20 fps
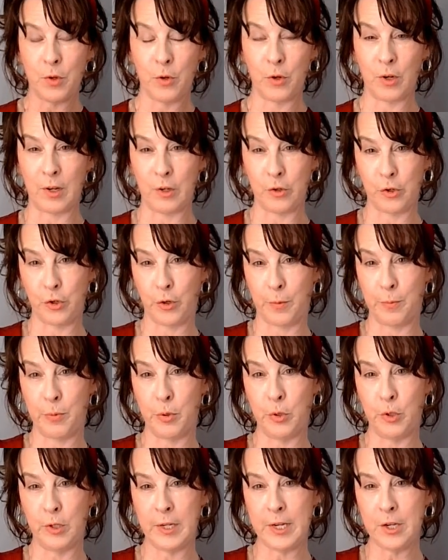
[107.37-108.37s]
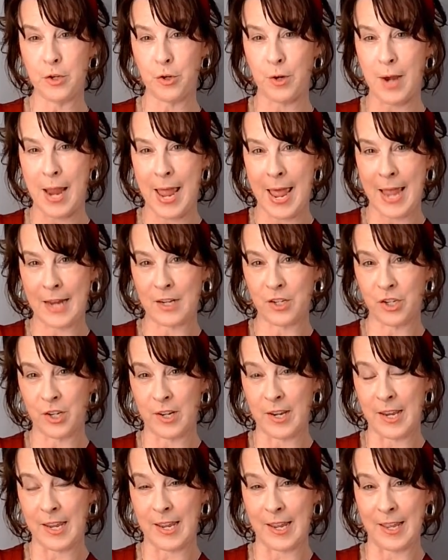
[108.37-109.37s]
You're pulling your
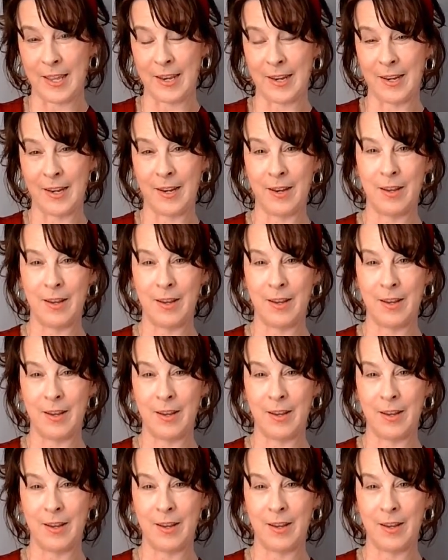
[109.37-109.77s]
action hand.